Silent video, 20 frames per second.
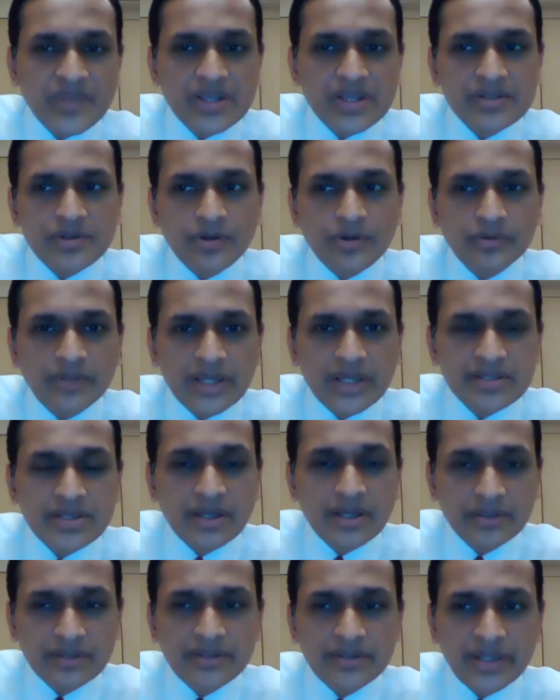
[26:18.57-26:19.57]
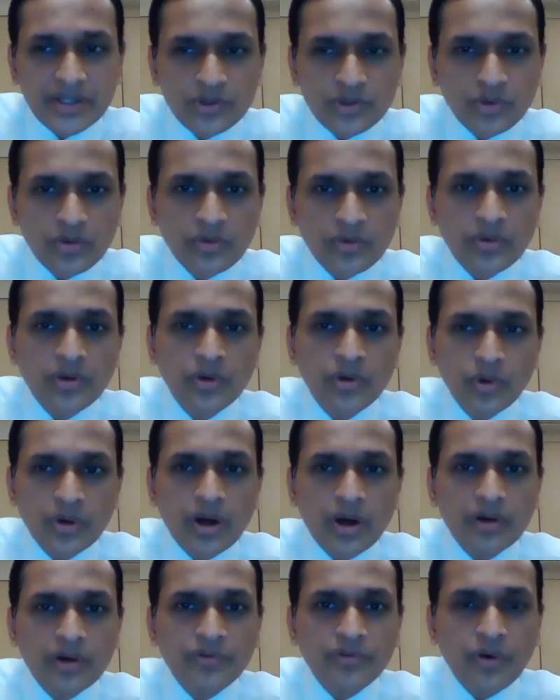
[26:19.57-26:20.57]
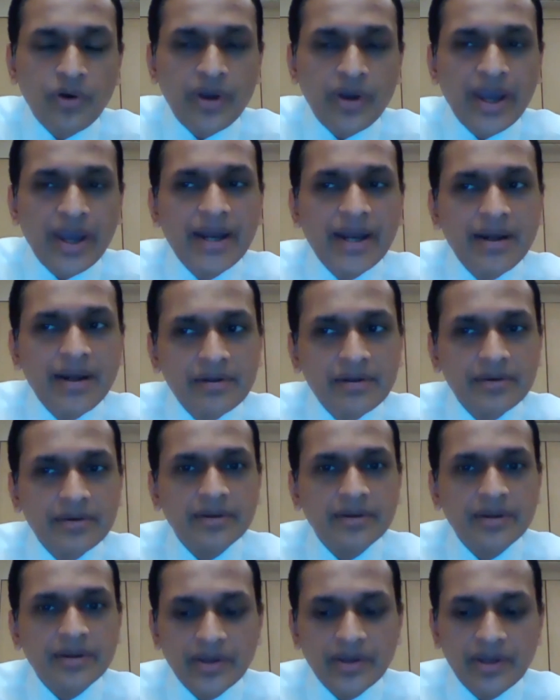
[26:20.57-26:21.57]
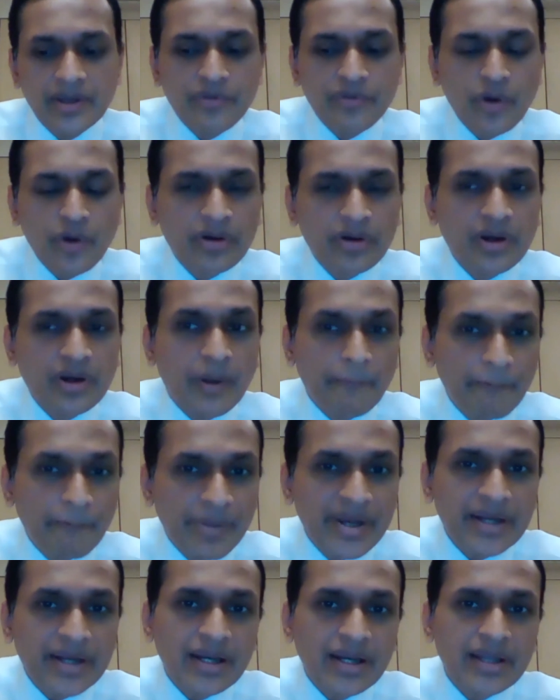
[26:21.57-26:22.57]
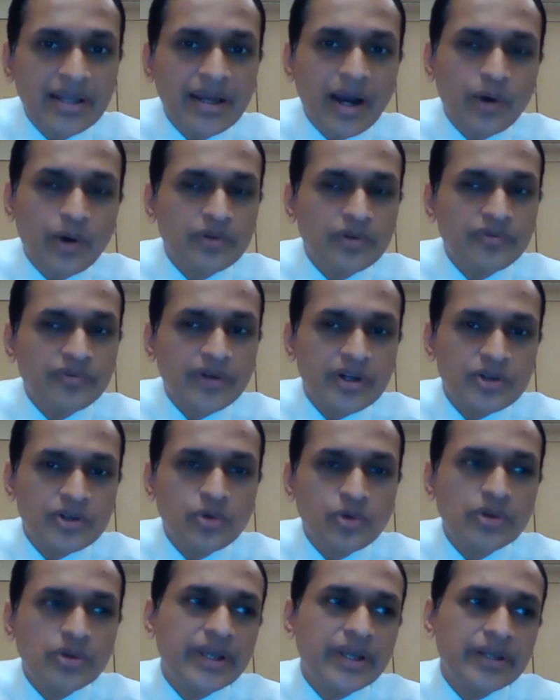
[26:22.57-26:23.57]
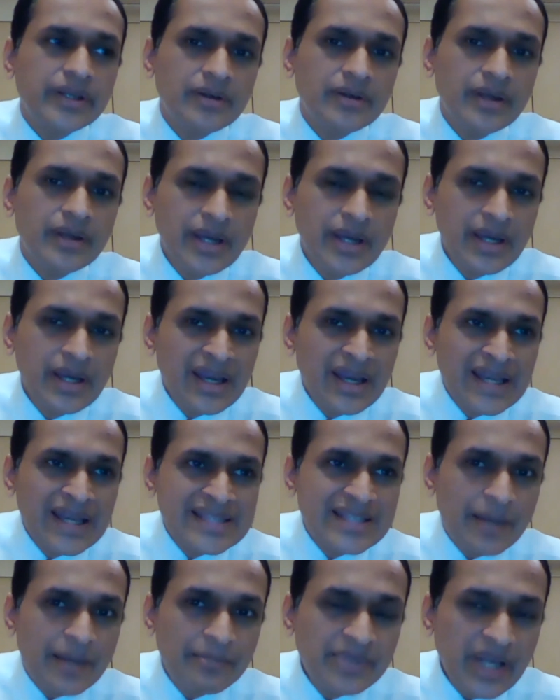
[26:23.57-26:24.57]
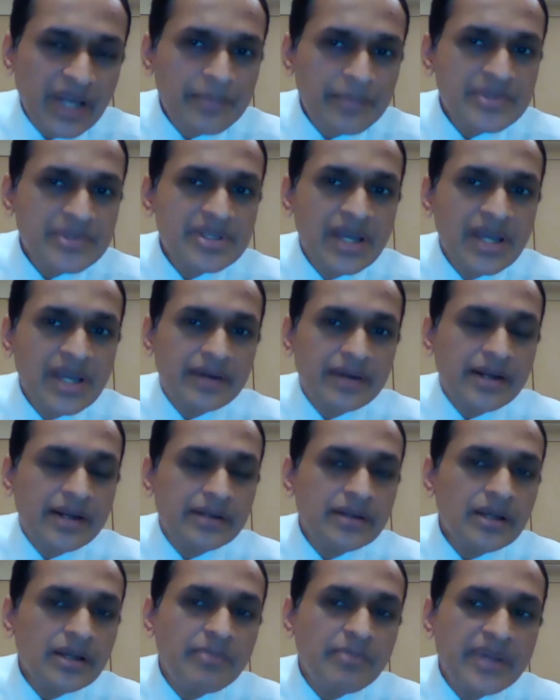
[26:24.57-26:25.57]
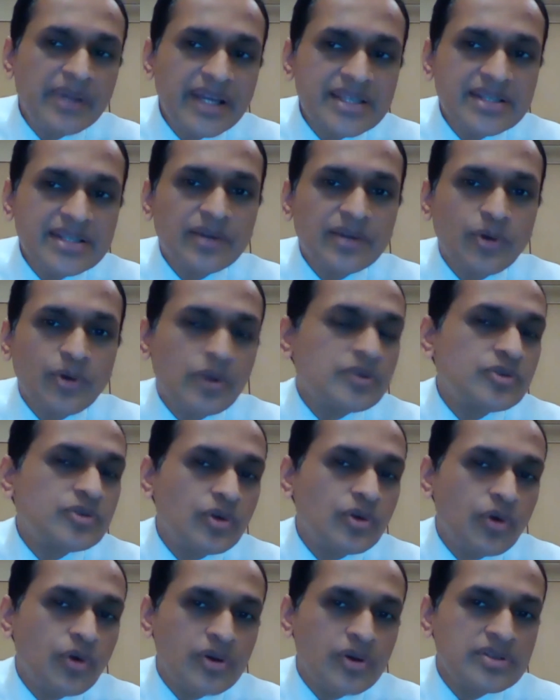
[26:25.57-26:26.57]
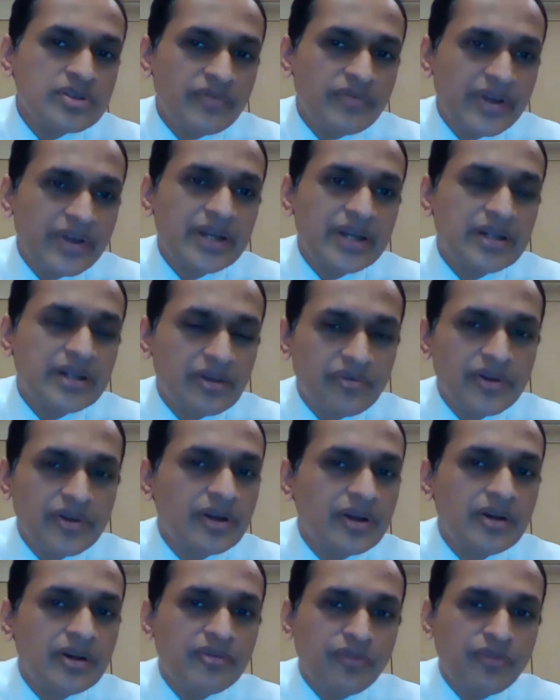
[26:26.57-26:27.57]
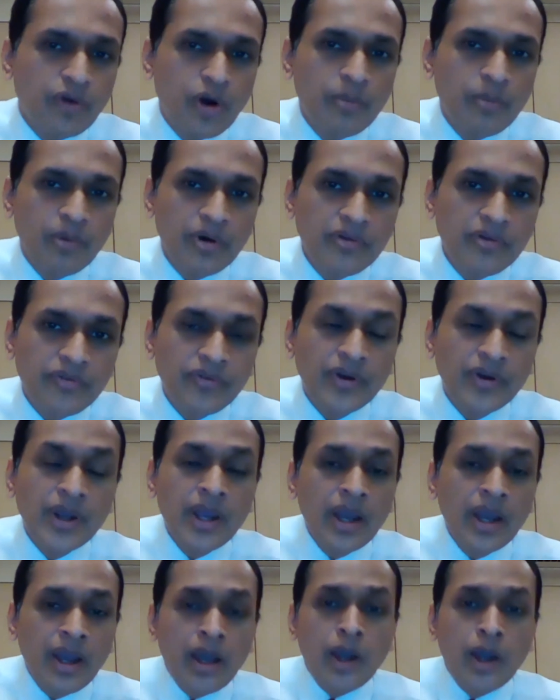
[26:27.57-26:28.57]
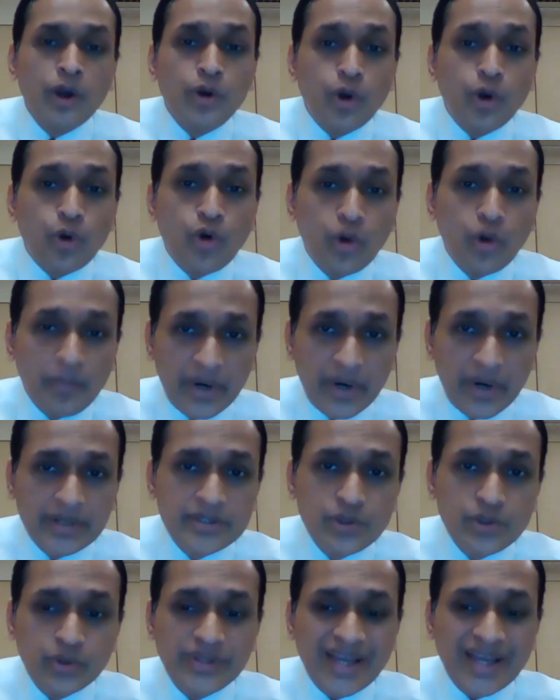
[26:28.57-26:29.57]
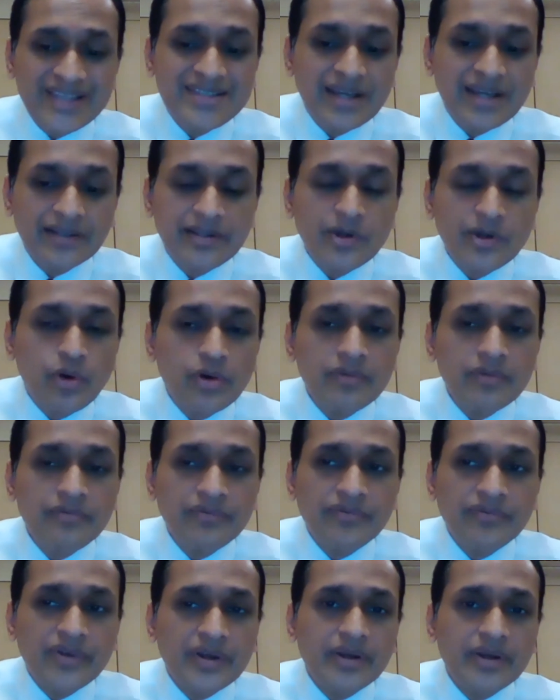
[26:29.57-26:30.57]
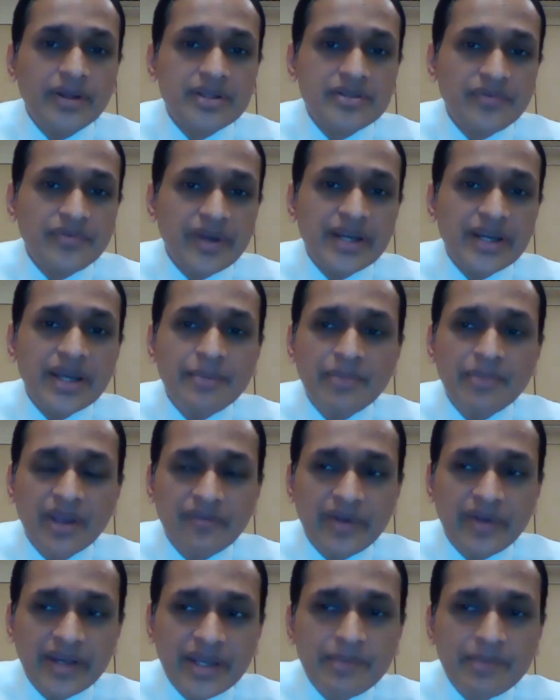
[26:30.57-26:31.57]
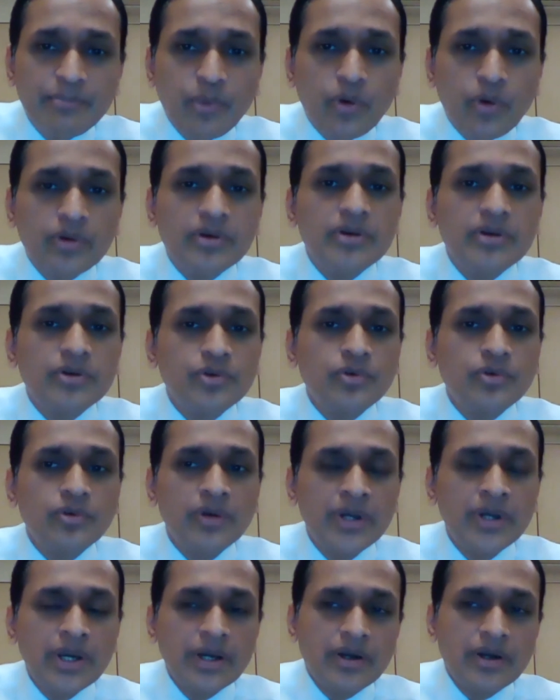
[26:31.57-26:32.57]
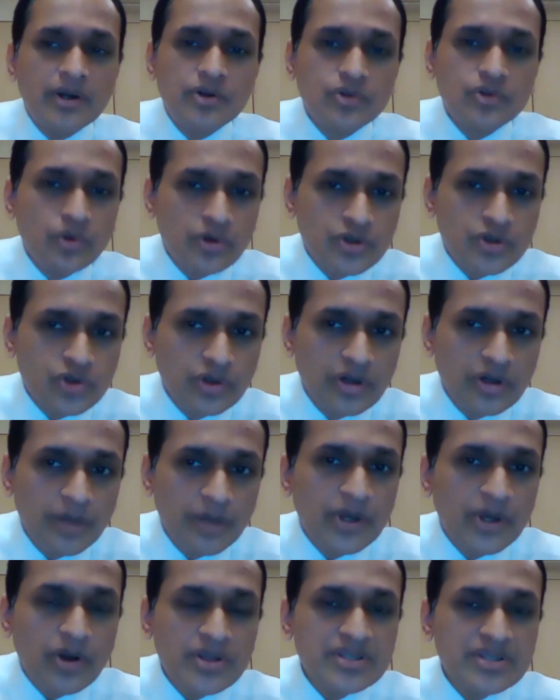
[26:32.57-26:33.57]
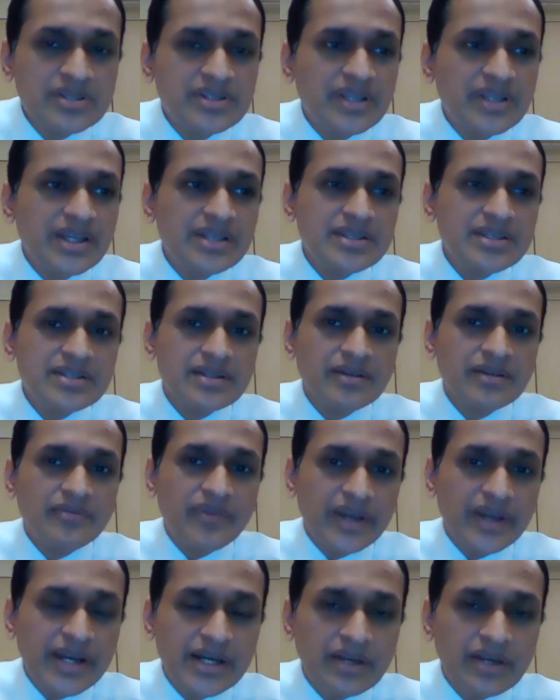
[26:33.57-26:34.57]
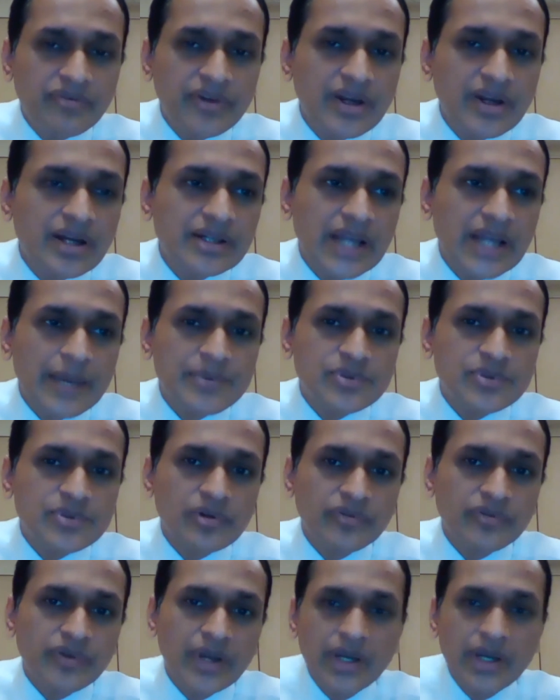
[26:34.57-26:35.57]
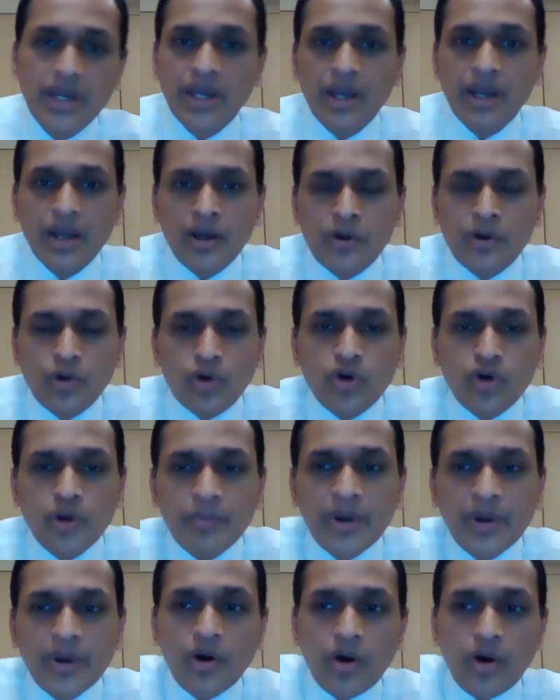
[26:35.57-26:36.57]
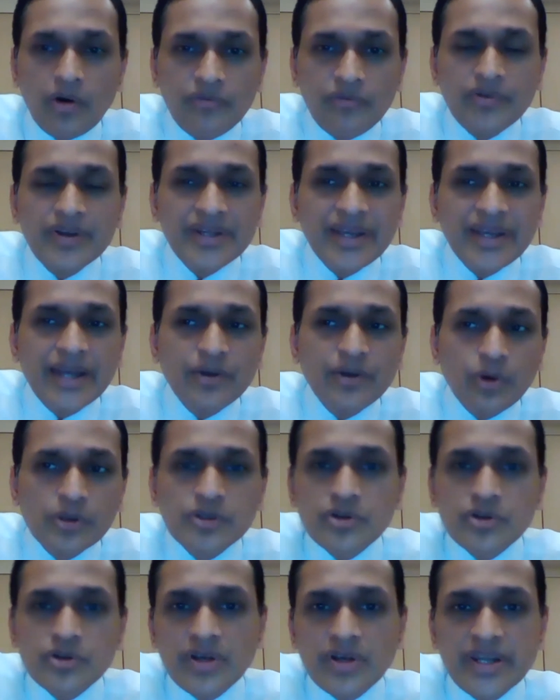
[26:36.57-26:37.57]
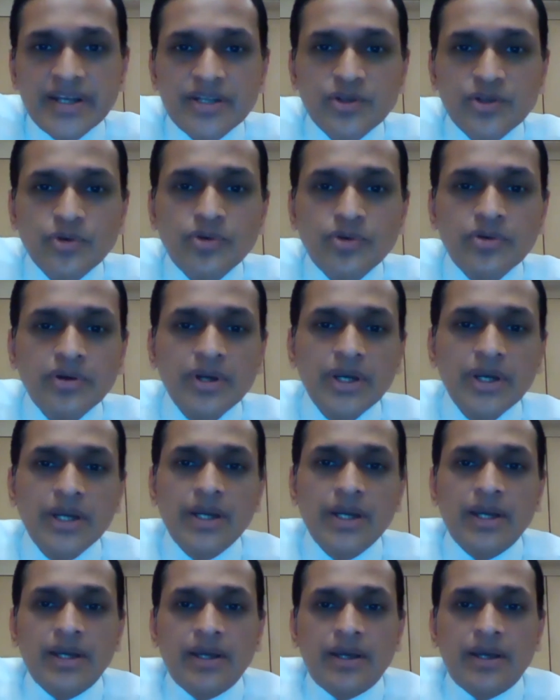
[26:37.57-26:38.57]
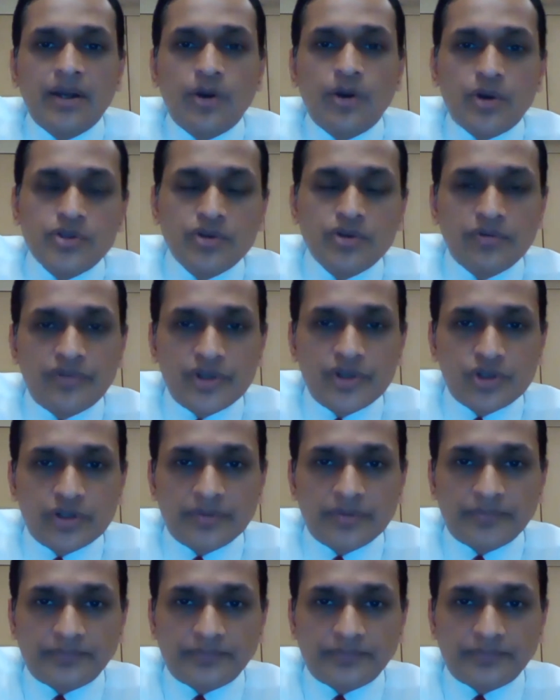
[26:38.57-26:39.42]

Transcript: So that's the other thing to look out for. And if you're completely out of control, then sometimes retinal bleeds can also cause a very difficult form of glaucoma. So that's the other thing. It's very, very important to control sugar, because these very difficult types of glaucoma often can also lead to loss of vision.